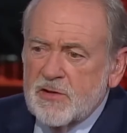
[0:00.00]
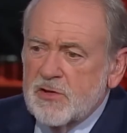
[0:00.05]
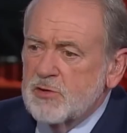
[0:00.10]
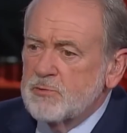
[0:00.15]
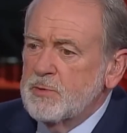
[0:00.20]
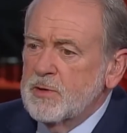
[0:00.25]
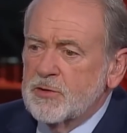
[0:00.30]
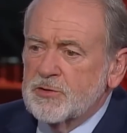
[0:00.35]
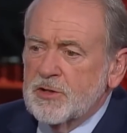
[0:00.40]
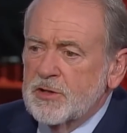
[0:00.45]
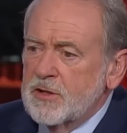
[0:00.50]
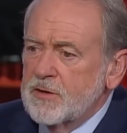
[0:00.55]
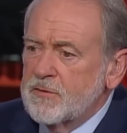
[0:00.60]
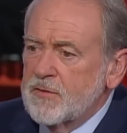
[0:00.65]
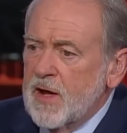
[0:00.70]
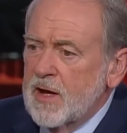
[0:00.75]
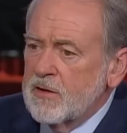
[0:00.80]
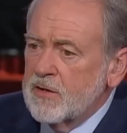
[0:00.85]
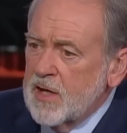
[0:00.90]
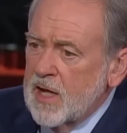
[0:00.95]
is built on the
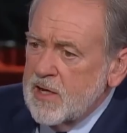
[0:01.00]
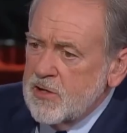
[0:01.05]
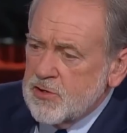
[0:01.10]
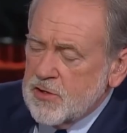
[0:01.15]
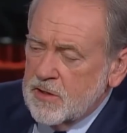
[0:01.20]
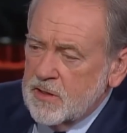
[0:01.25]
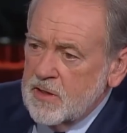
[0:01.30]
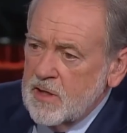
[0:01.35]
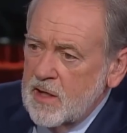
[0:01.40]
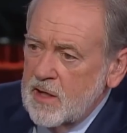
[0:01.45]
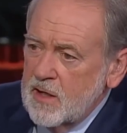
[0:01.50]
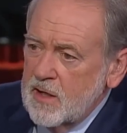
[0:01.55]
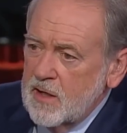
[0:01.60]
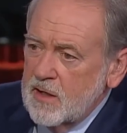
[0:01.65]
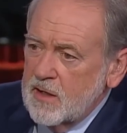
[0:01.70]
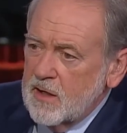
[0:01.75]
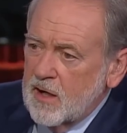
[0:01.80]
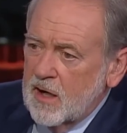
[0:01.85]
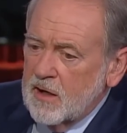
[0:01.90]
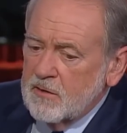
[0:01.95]
foundation
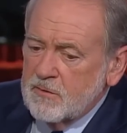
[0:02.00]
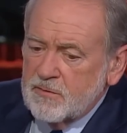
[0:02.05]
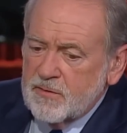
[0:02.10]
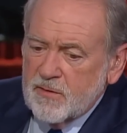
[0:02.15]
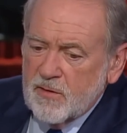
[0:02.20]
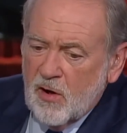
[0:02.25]
of